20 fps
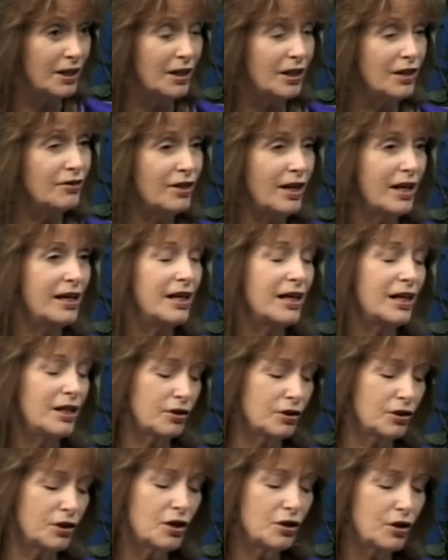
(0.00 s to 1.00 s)
They,
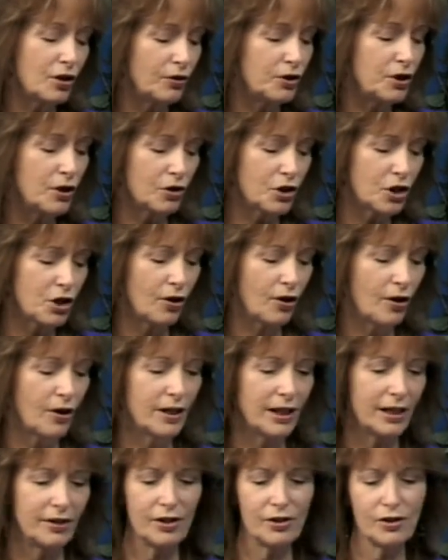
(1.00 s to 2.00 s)
you know, your chart,
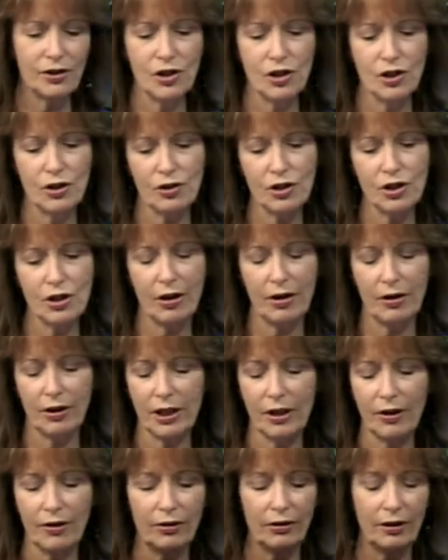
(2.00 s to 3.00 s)
and this is your chart,
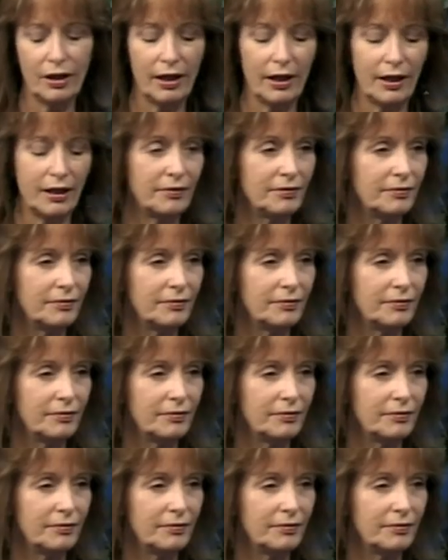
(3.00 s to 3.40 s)
Caroline.